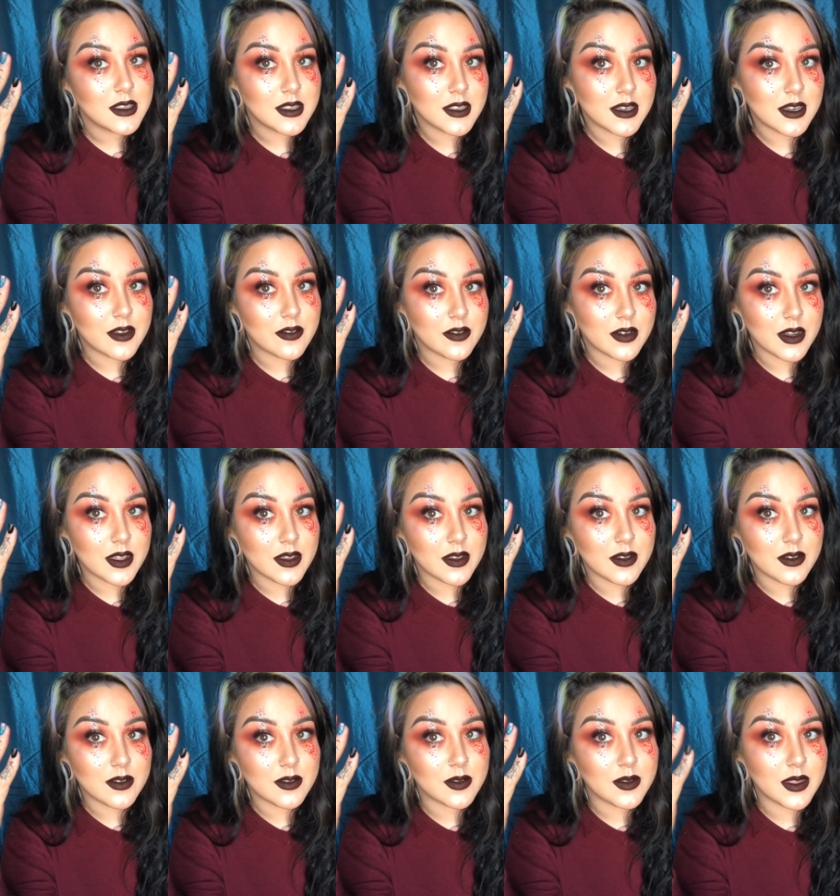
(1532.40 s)
you never
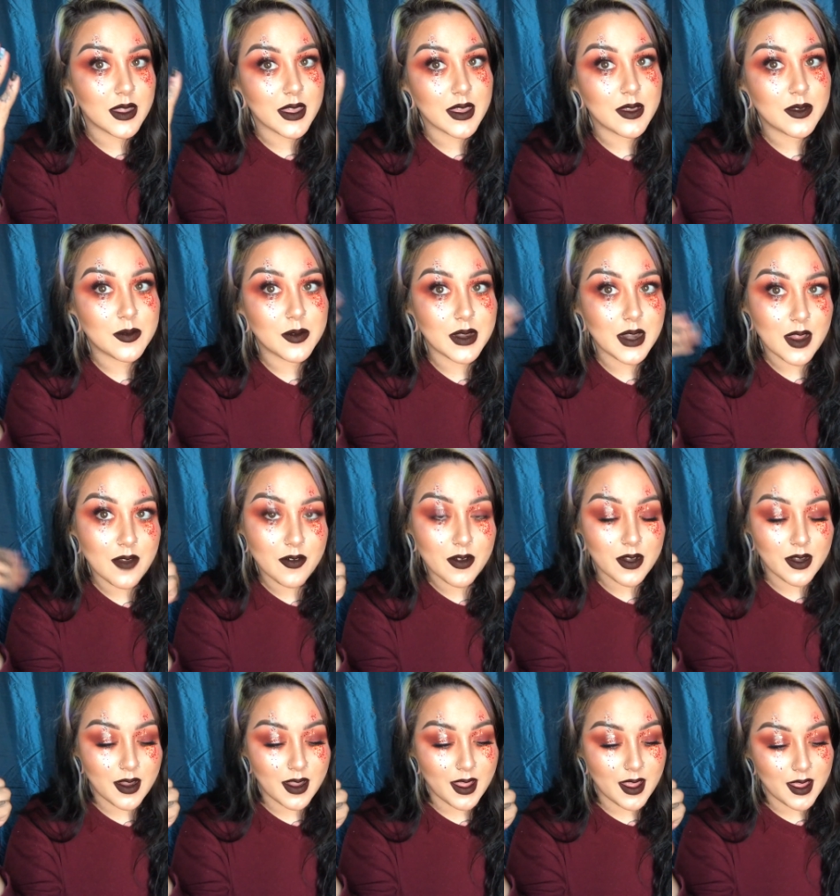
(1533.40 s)
know, like whatever.
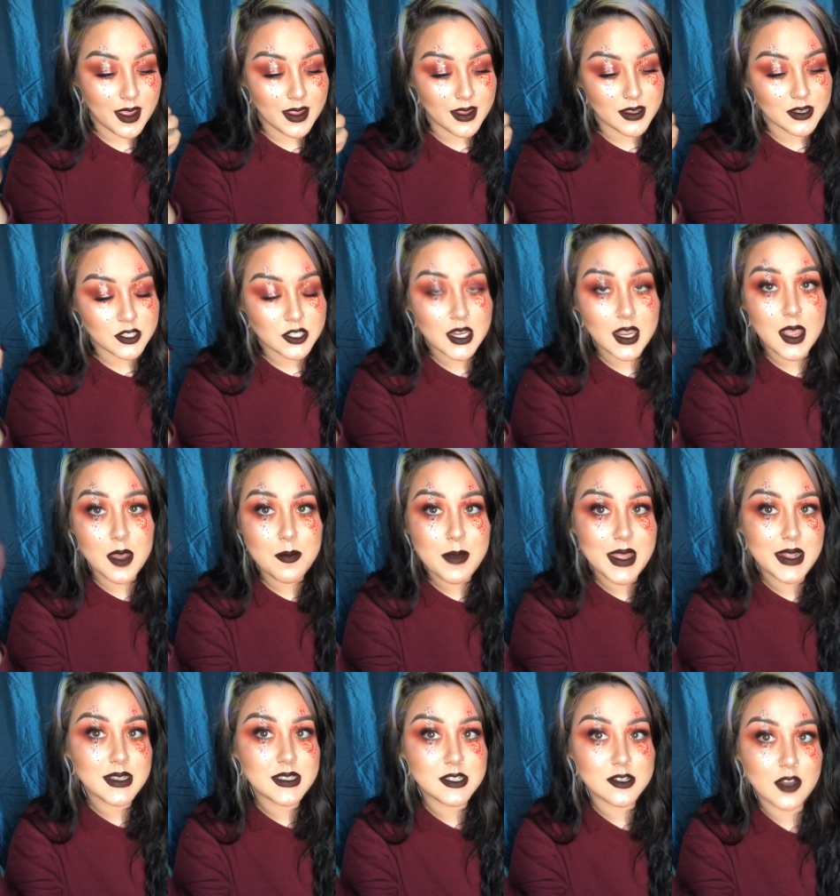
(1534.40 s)
And check out my
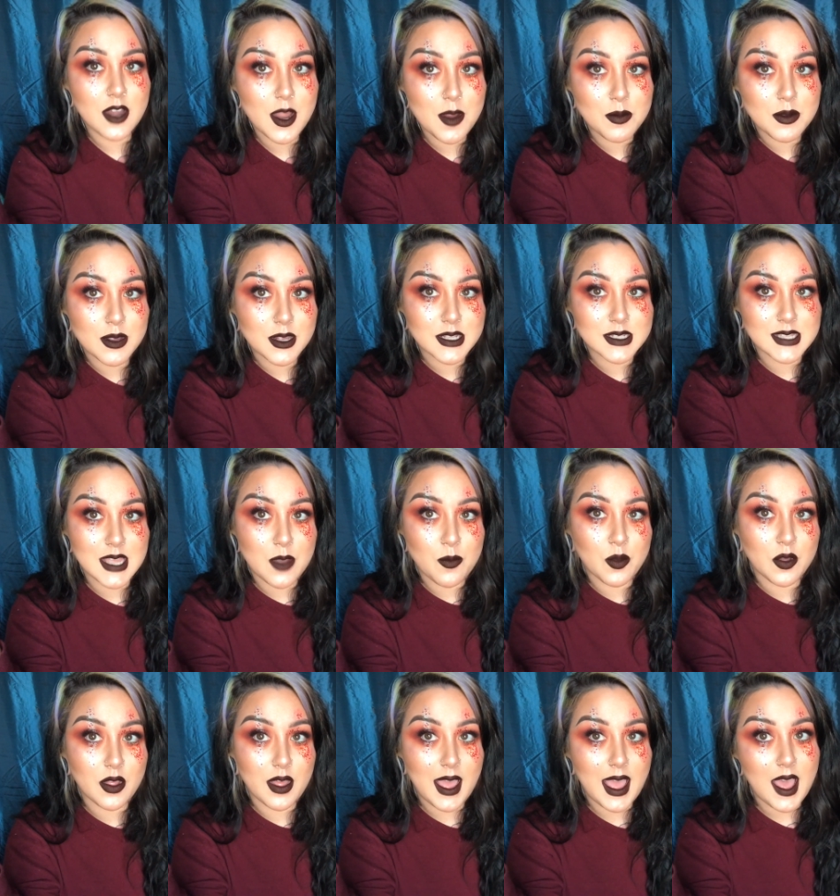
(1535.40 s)
Instagram because I
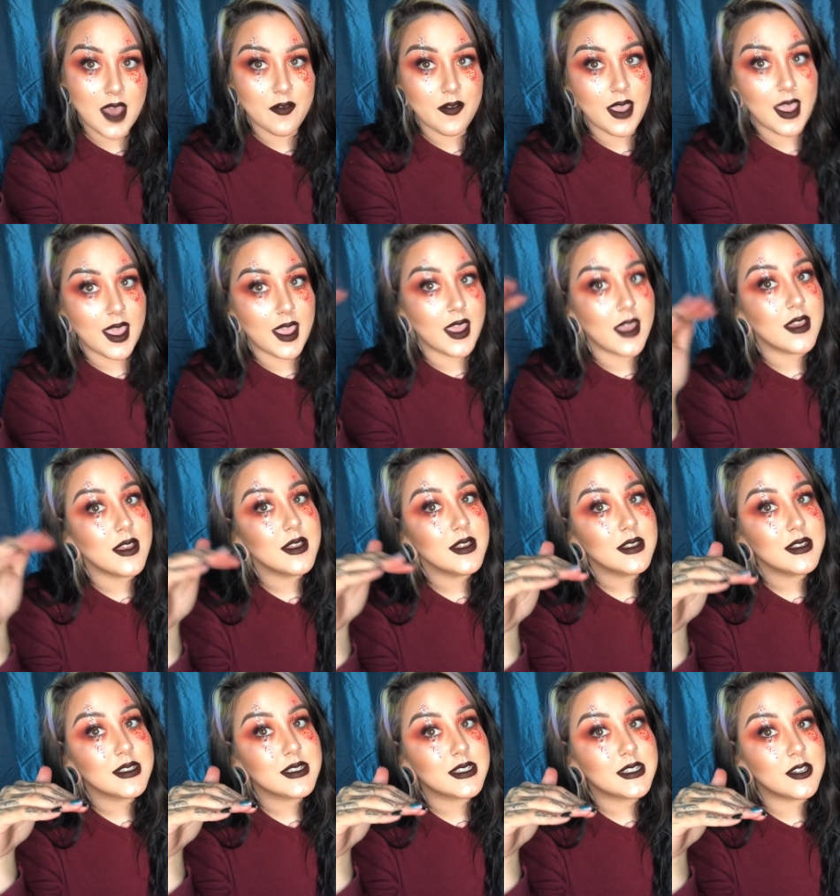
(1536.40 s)
will have a
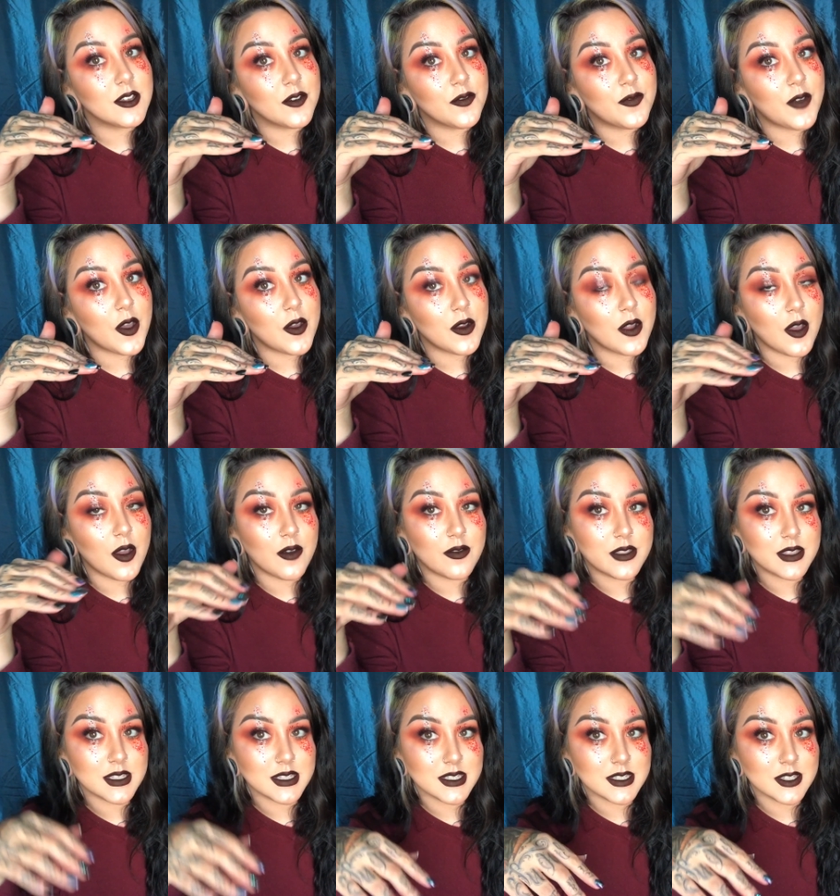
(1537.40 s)
still photo
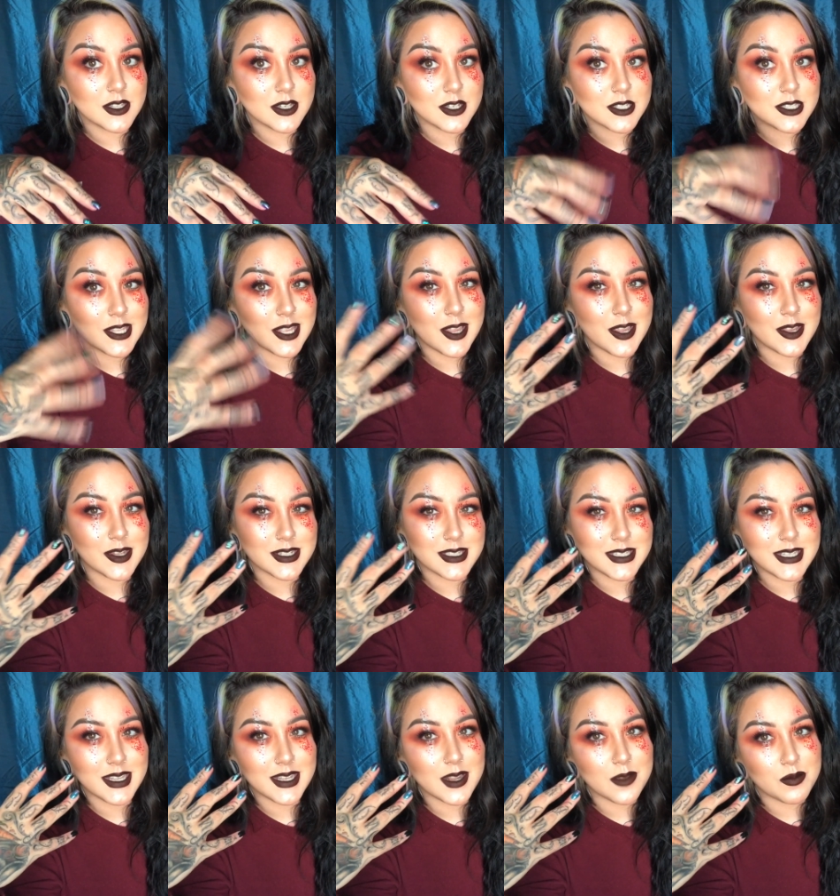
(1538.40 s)
of this look so you can
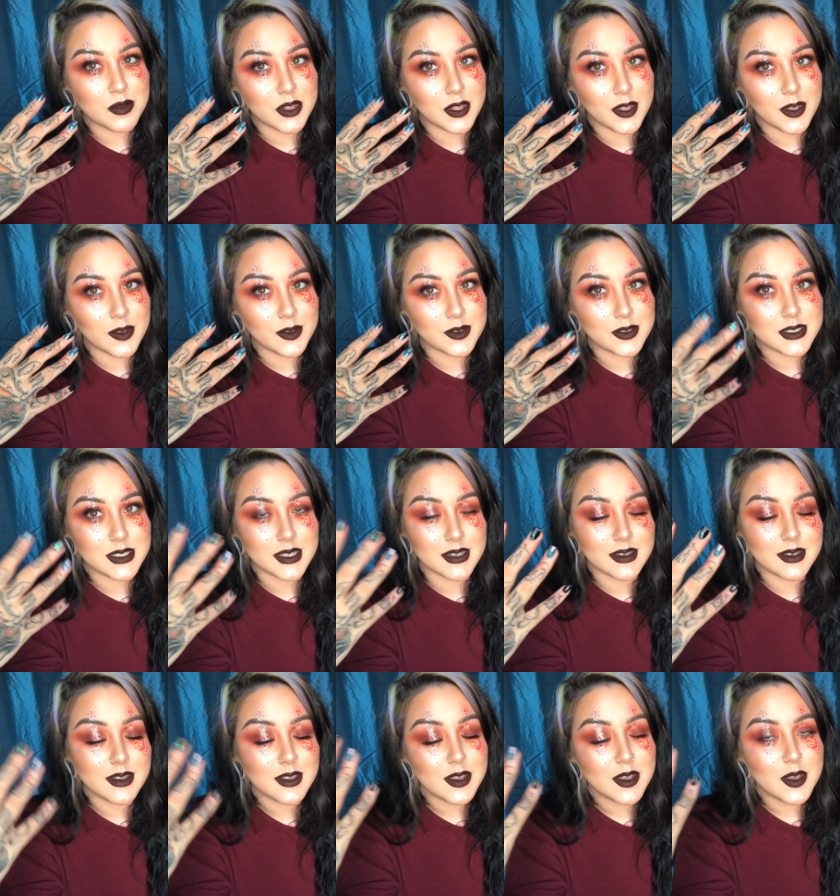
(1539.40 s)
see it up close
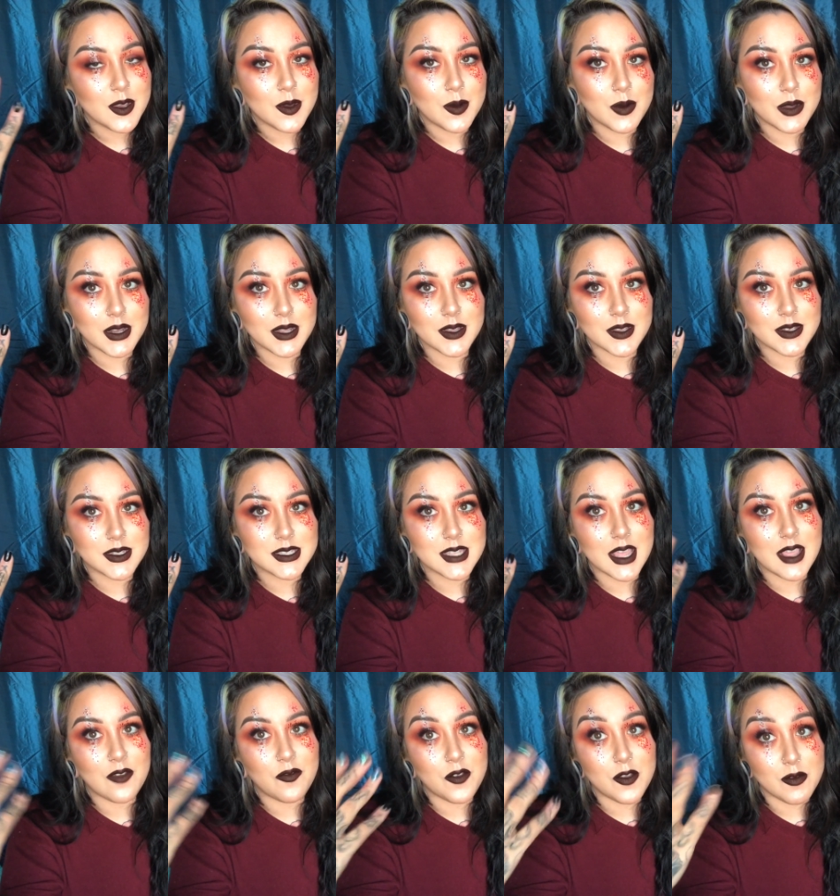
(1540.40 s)
and what it looks
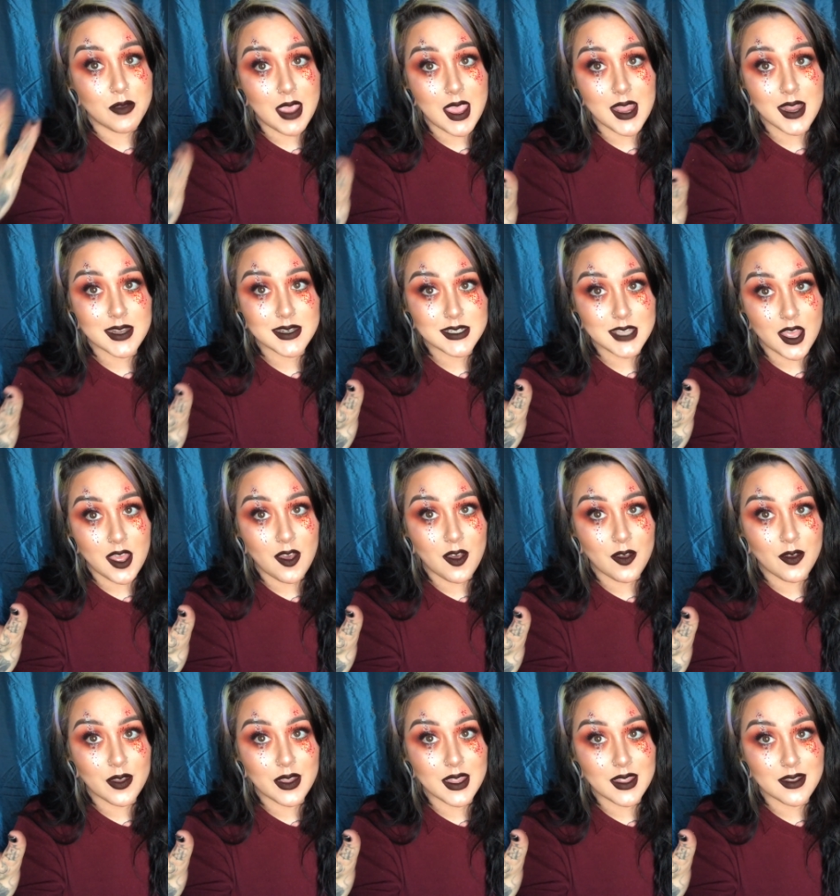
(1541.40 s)
like if you can't
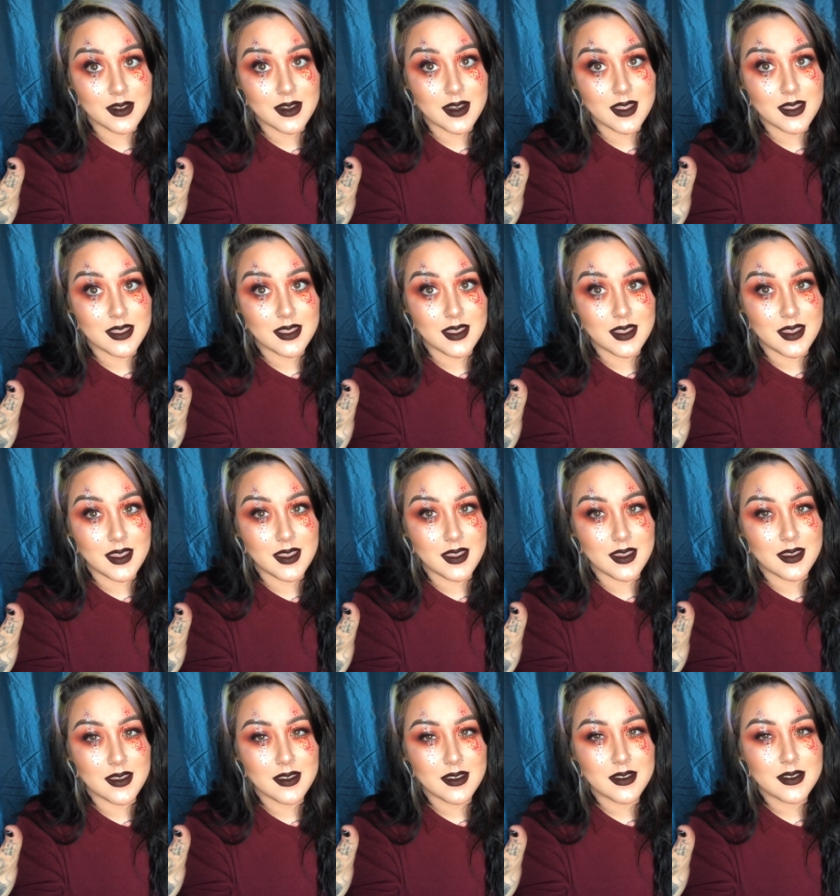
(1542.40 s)
tell in
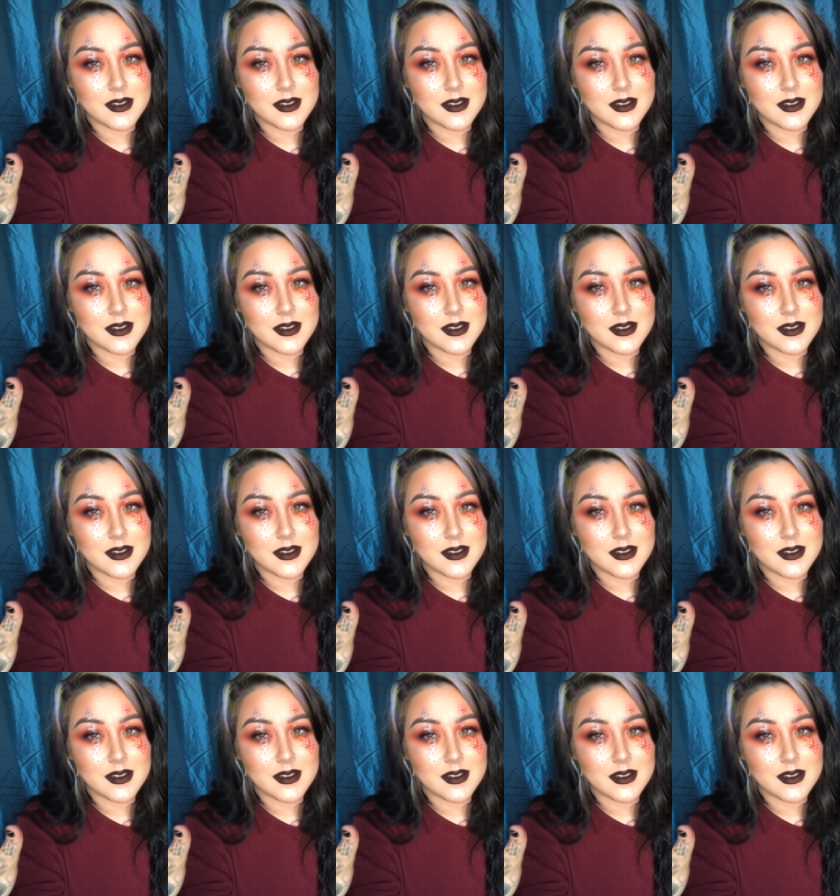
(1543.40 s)
the